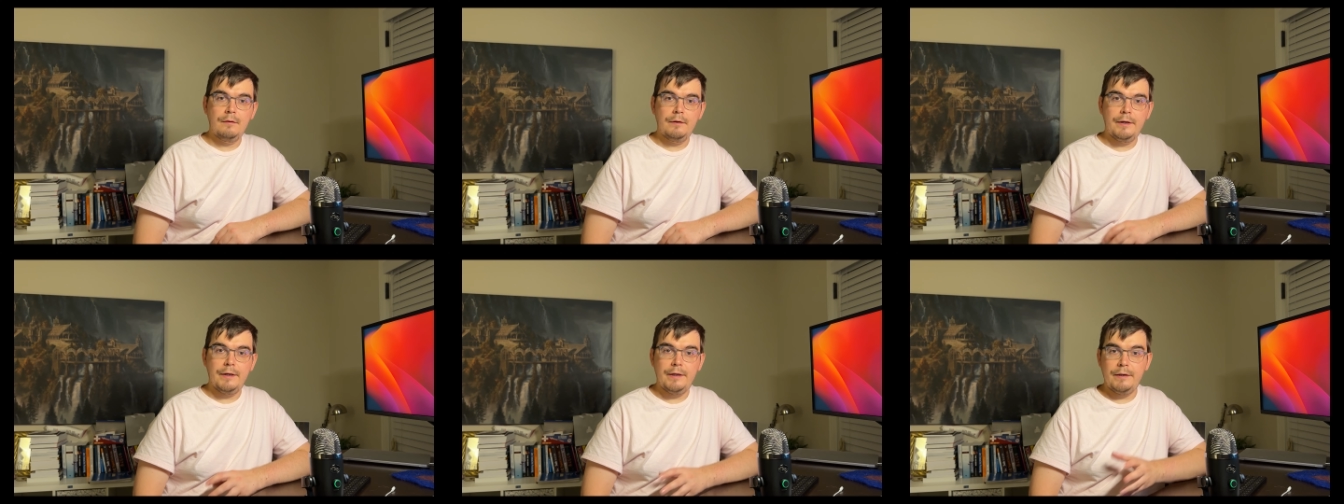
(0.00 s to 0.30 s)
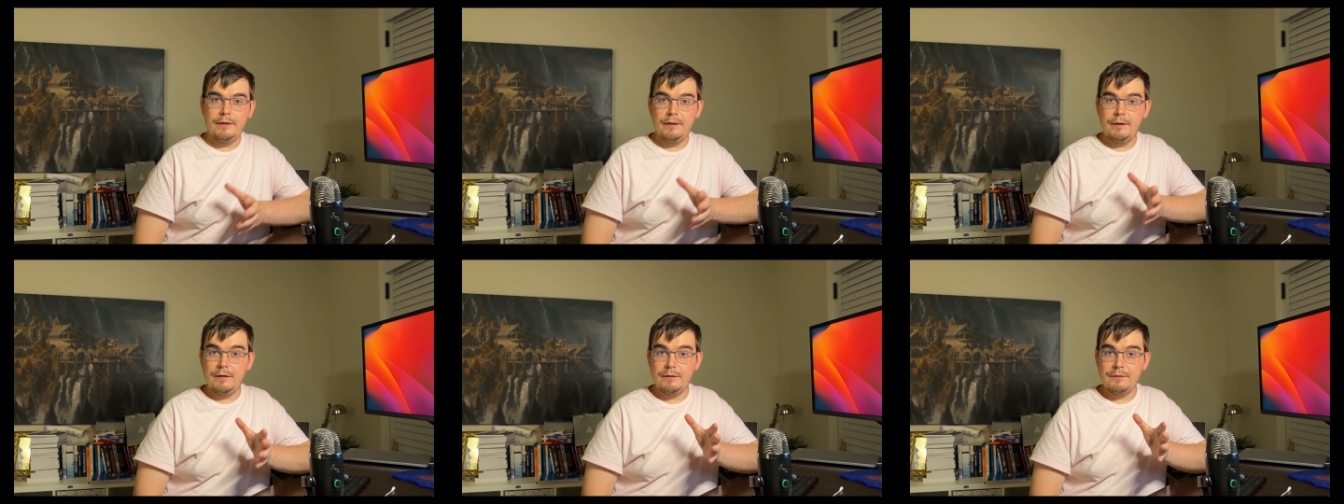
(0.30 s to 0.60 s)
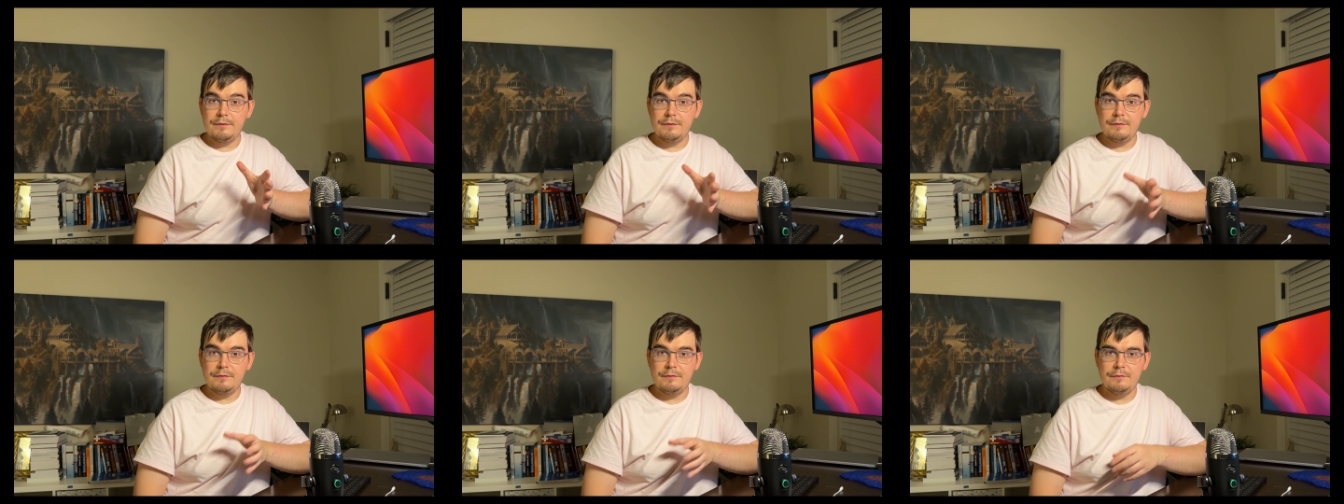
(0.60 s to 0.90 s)
Hey
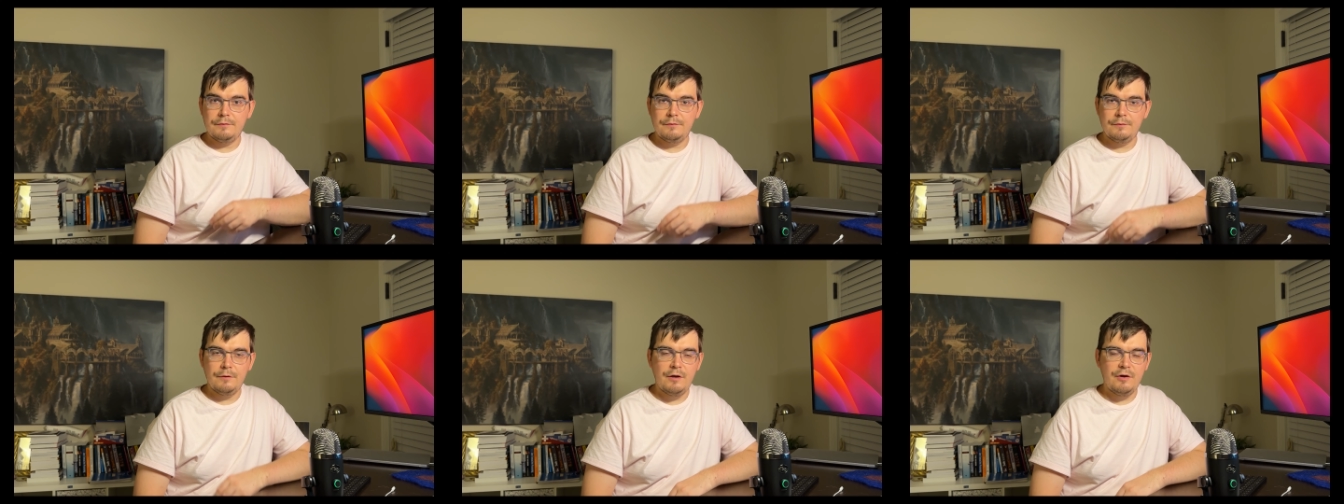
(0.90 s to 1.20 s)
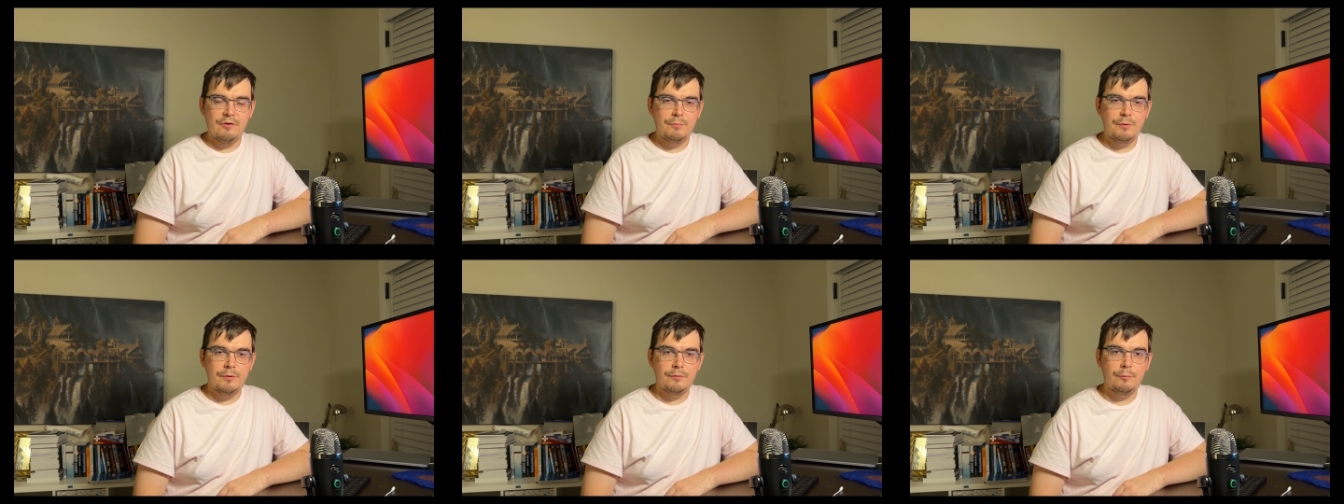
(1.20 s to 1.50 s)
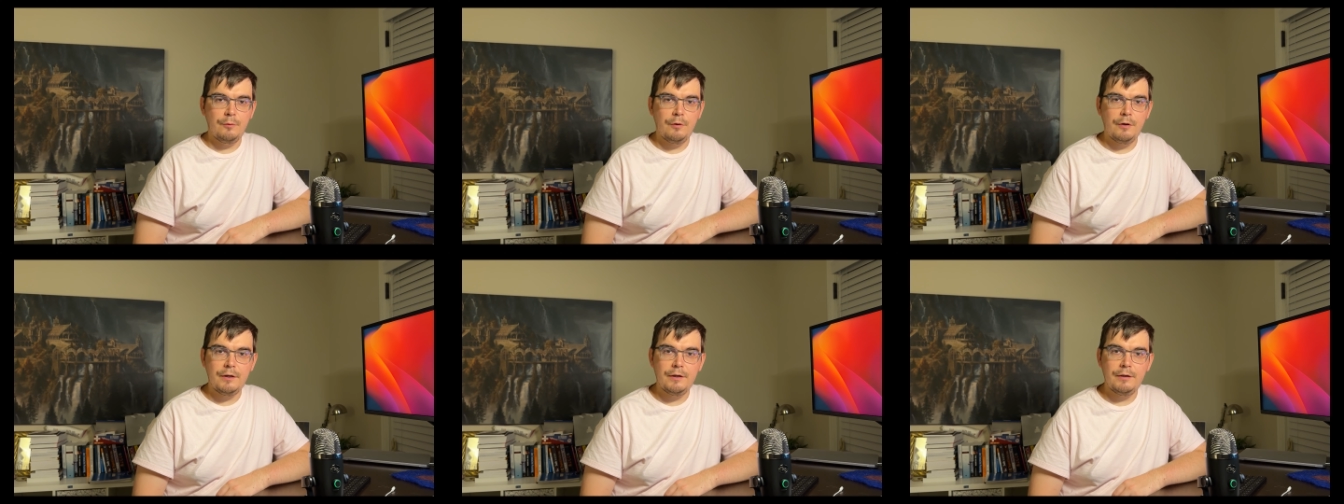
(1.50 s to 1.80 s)
guys, so I've been
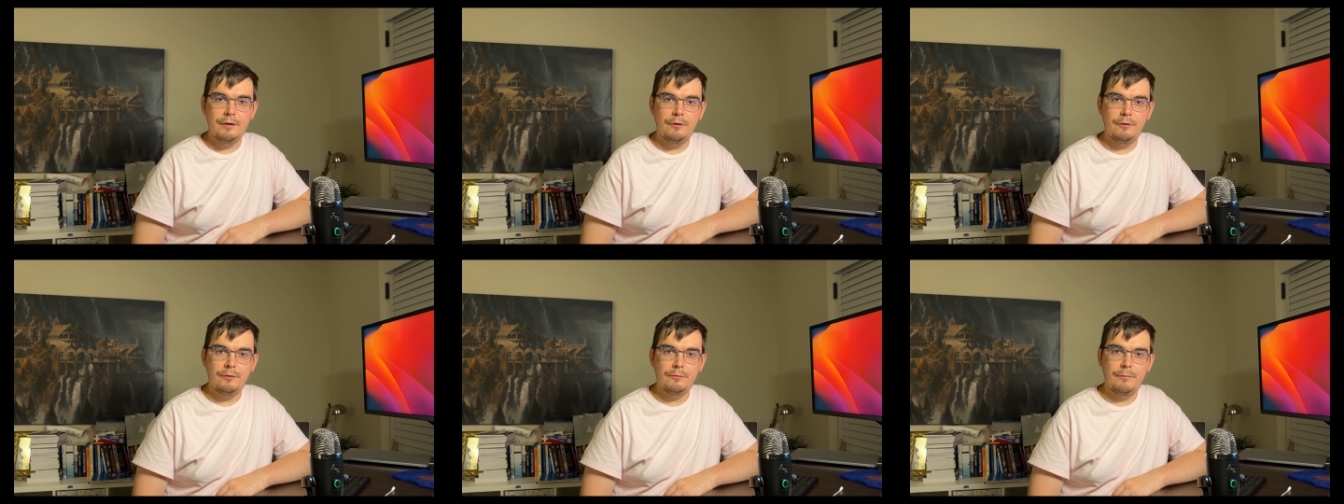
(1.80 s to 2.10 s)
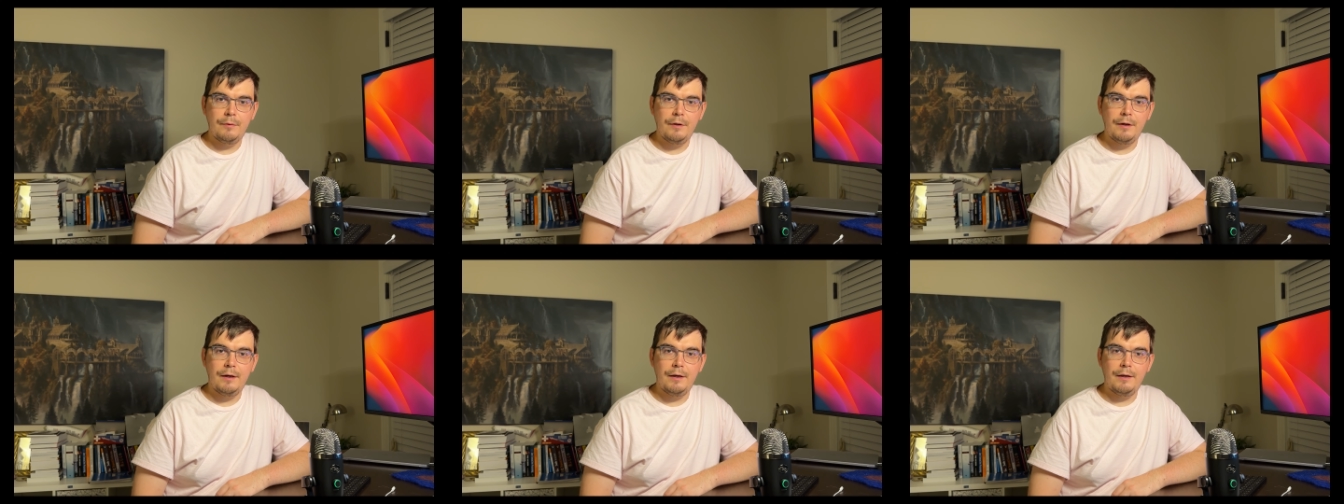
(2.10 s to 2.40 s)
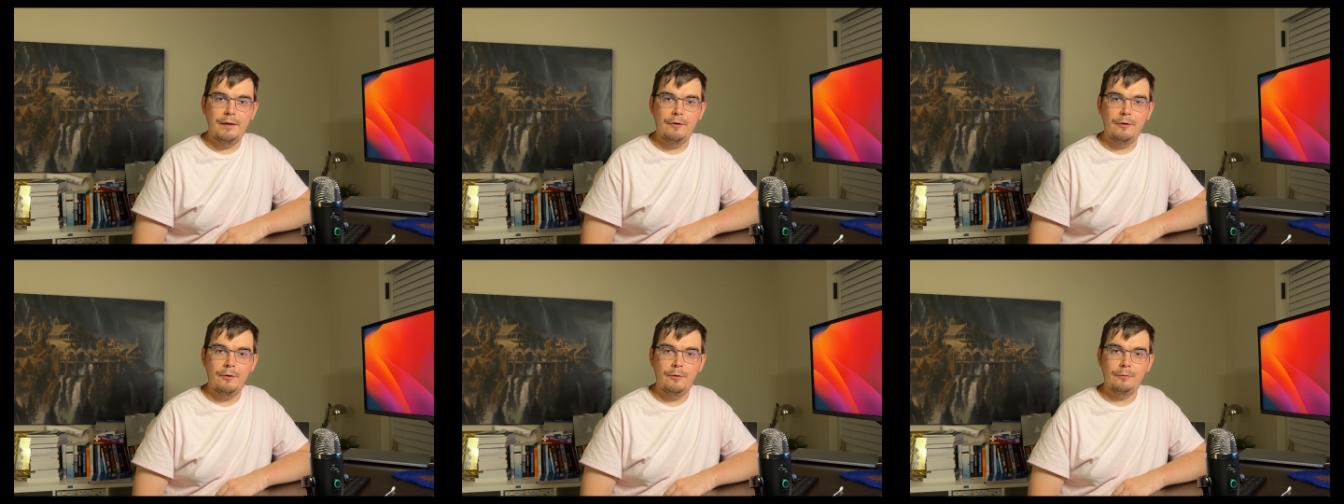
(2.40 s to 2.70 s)
working on
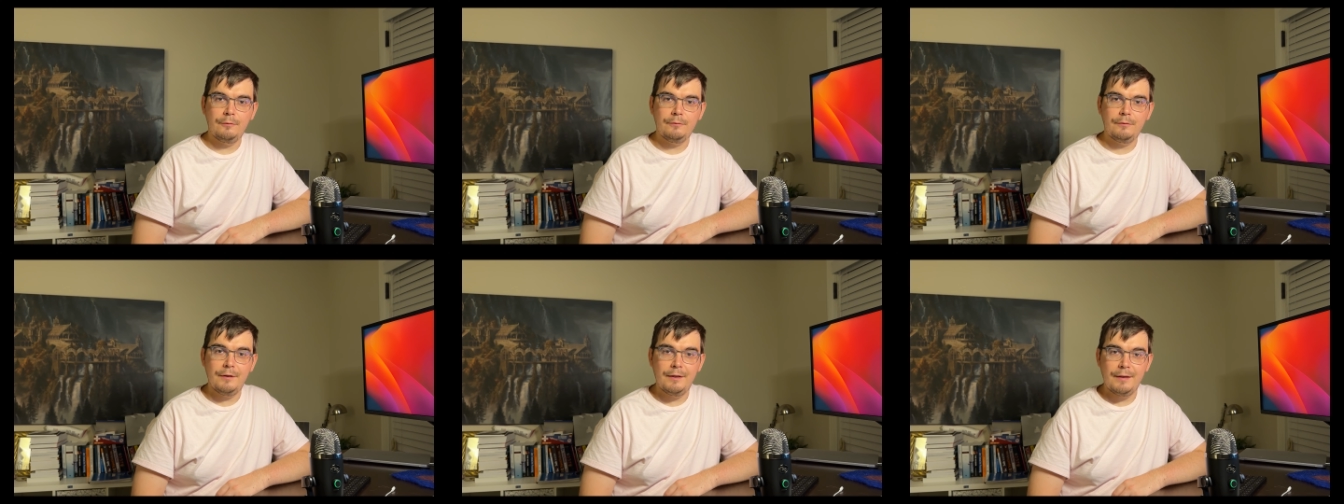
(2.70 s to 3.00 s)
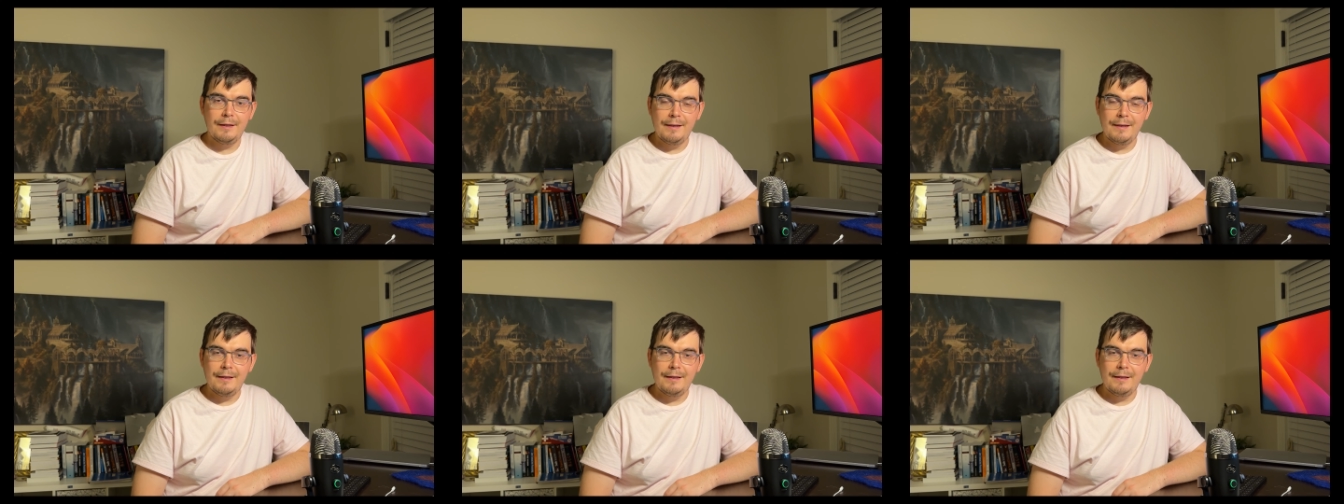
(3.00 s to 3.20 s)
my own